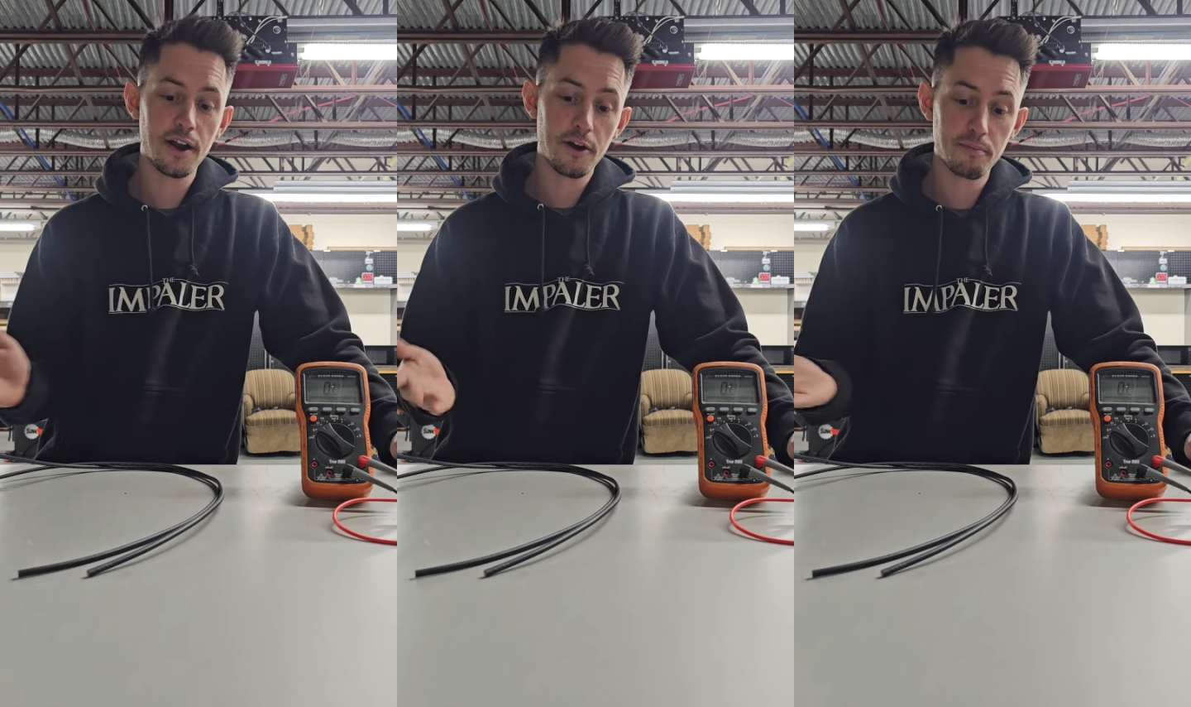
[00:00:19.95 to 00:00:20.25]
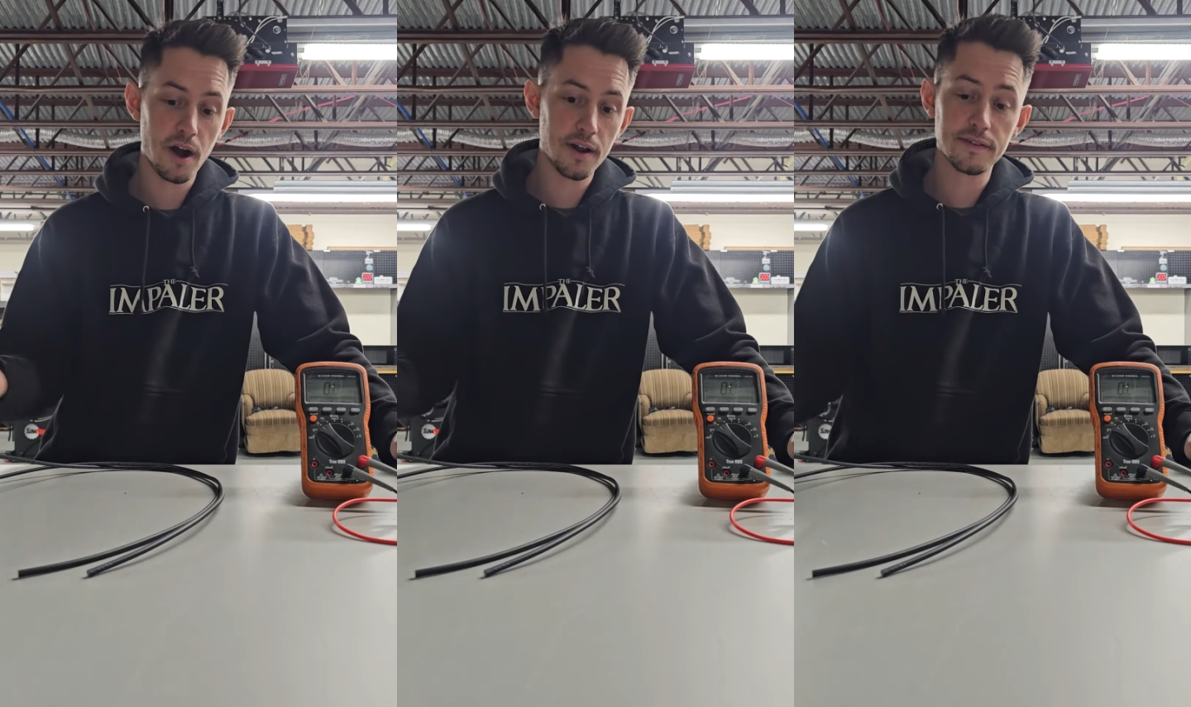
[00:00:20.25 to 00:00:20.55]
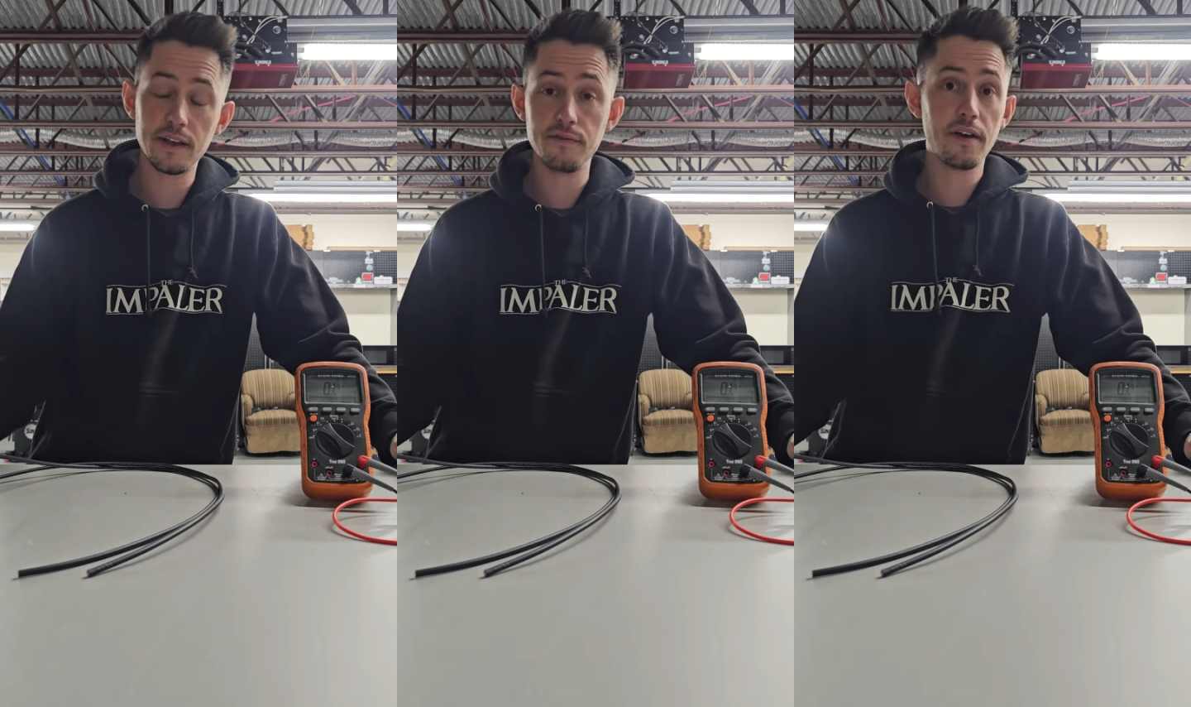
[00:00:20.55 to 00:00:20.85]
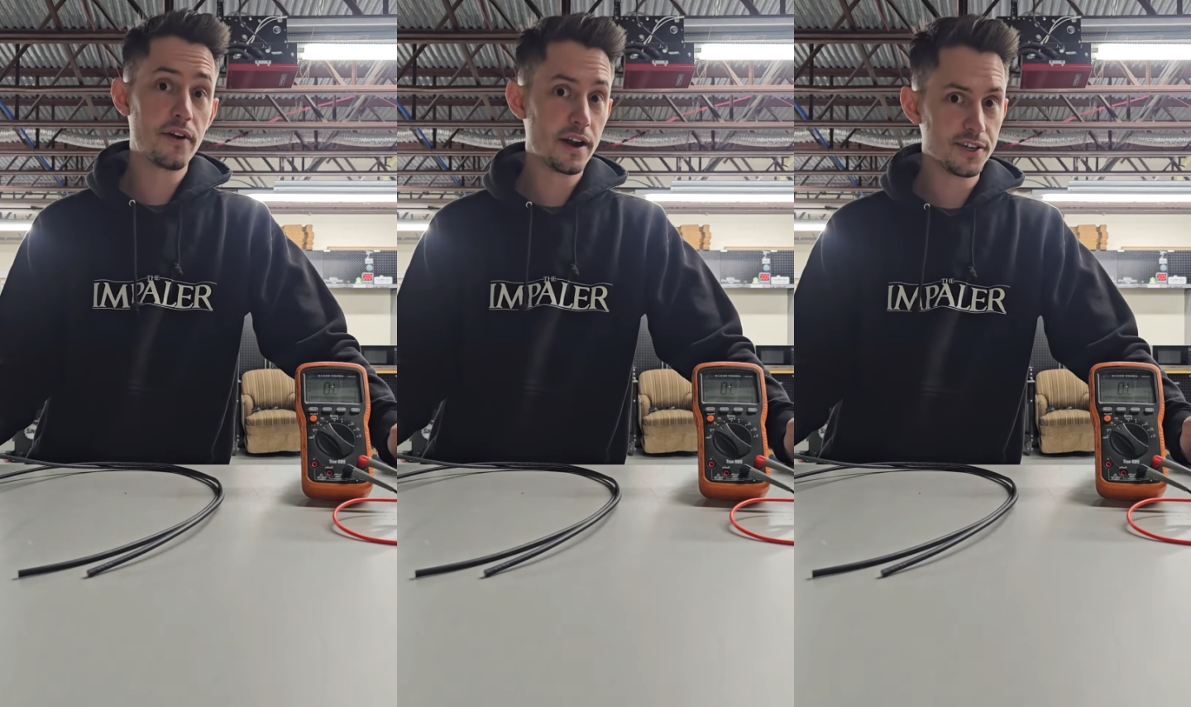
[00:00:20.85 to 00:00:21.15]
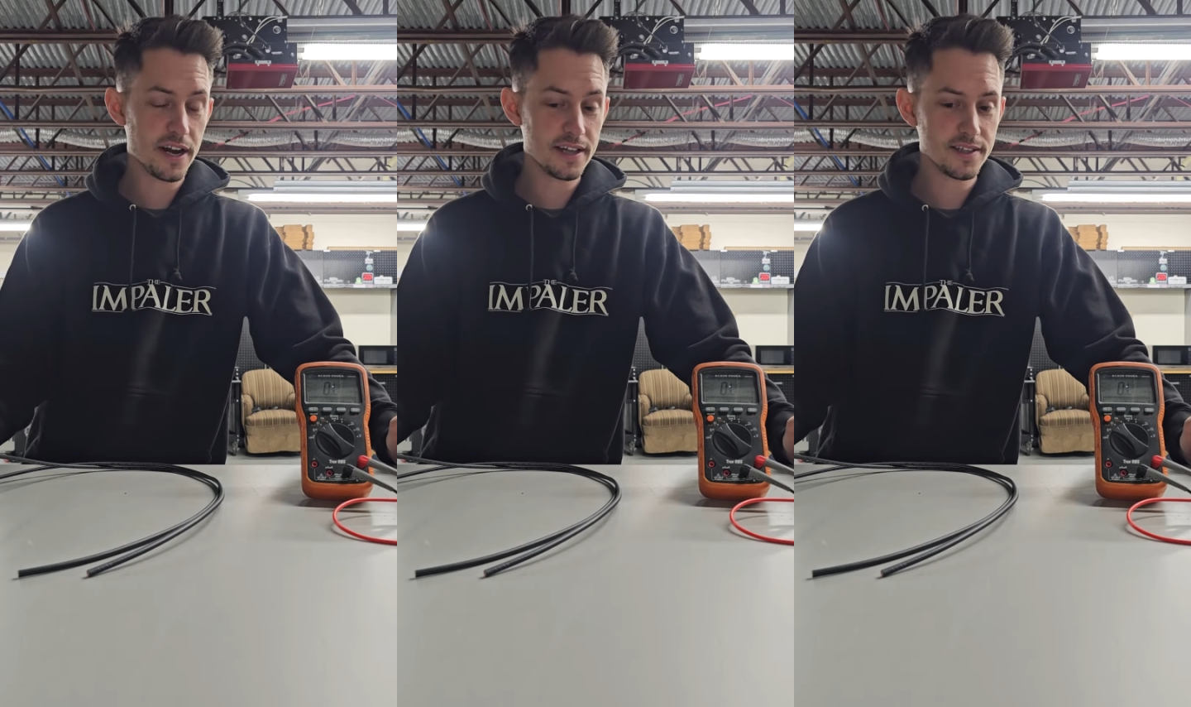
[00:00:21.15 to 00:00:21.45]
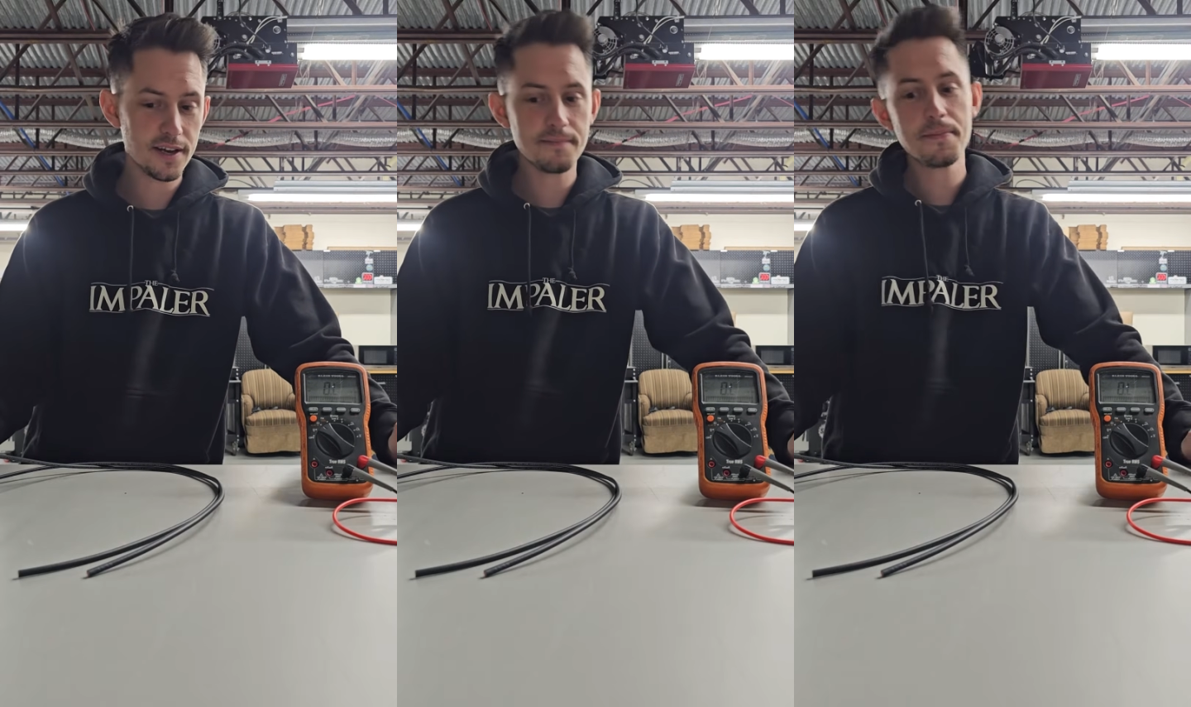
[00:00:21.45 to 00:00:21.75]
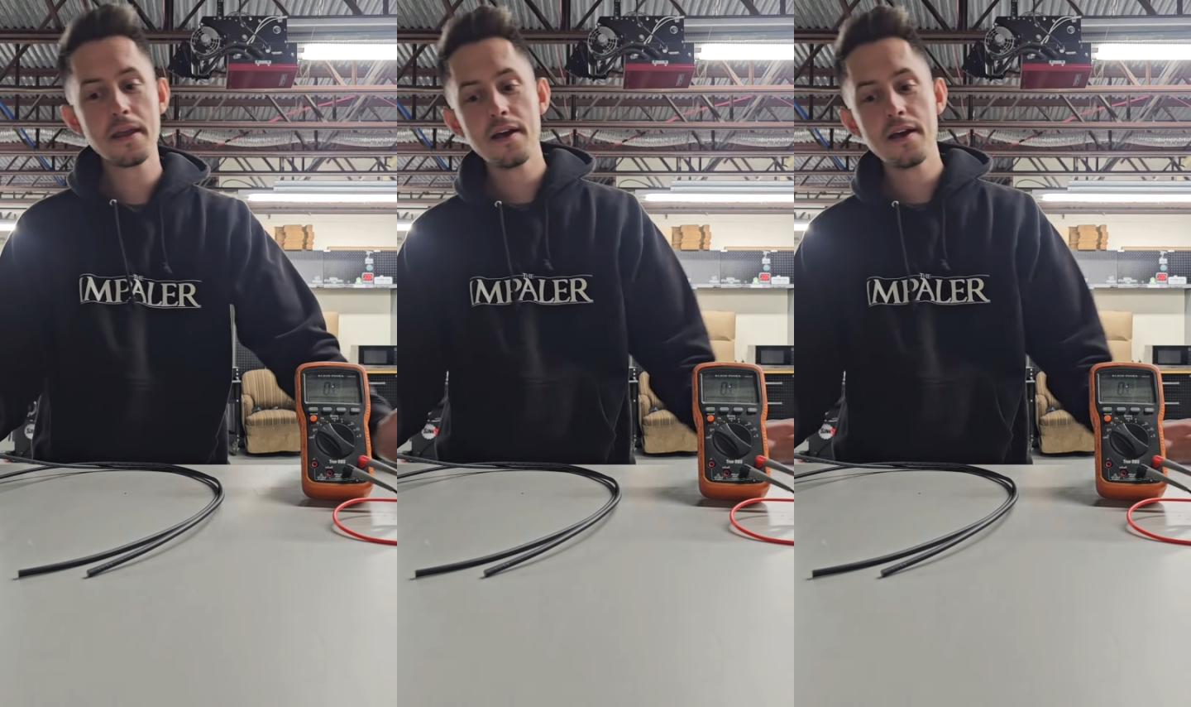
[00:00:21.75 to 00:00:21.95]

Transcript: our product that you've never had your hands on.